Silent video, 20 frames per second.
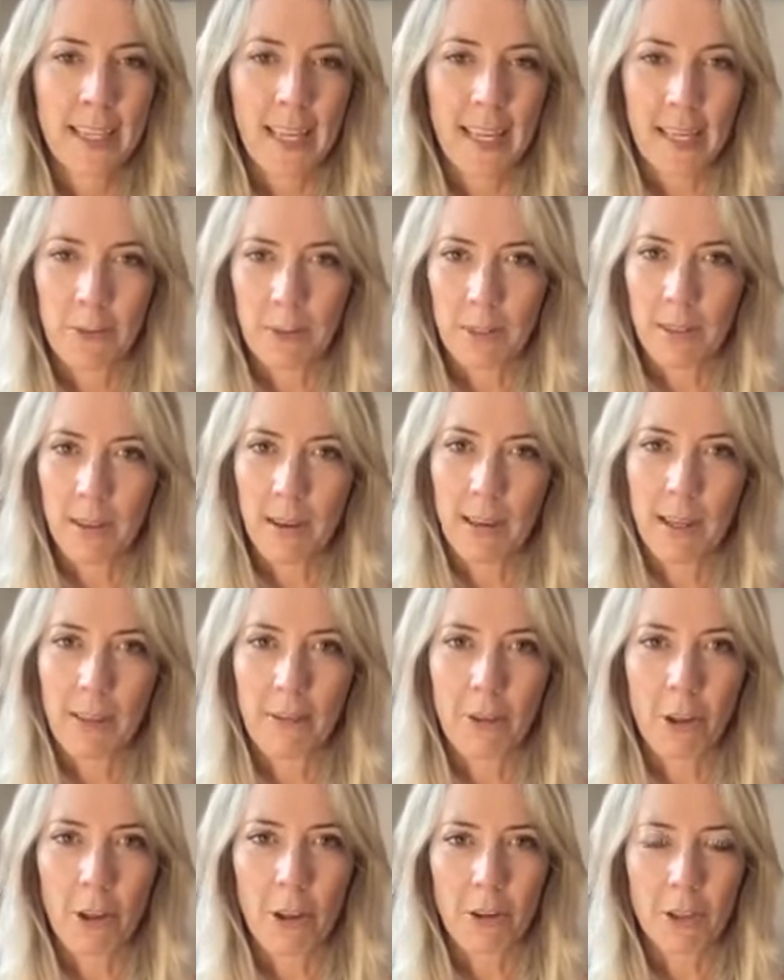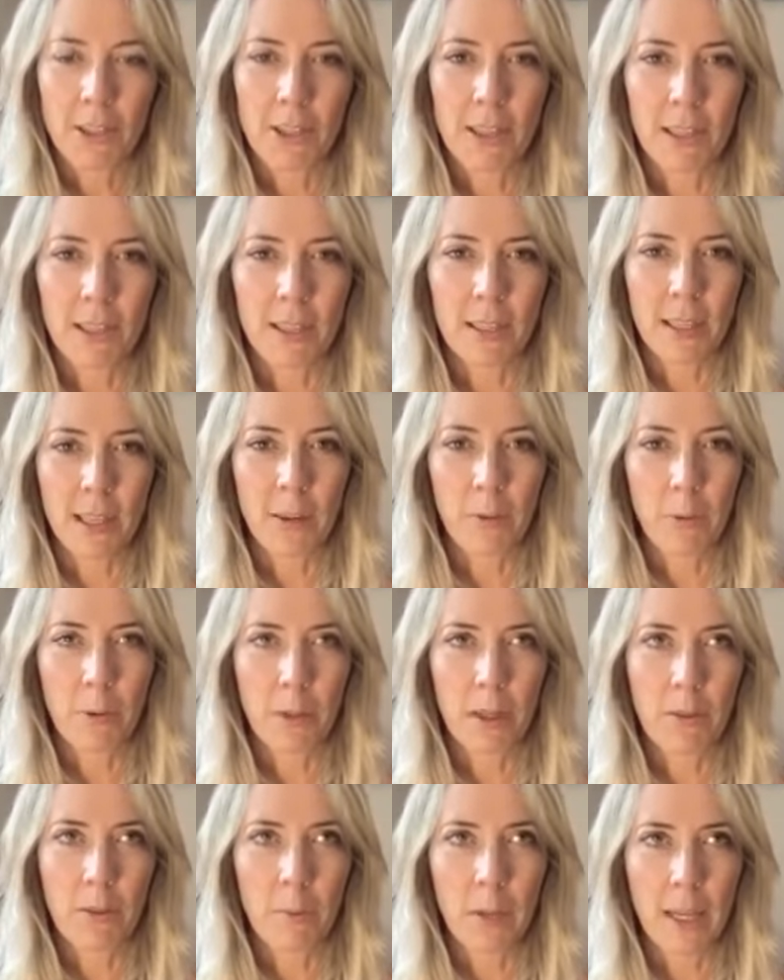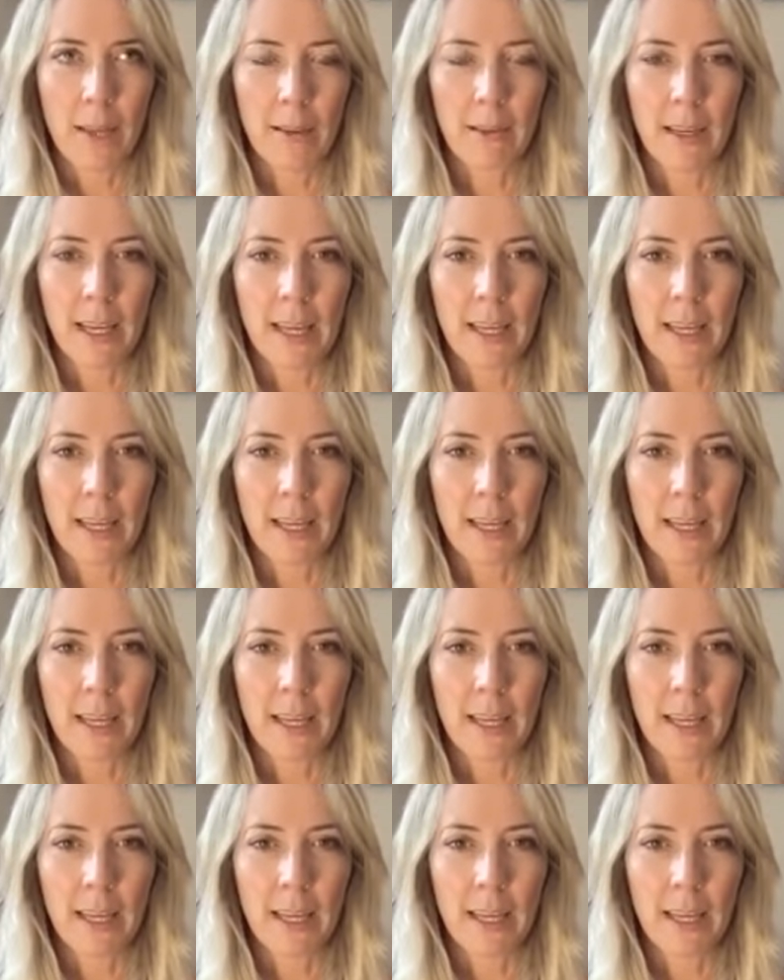and it was kind of constant and with me.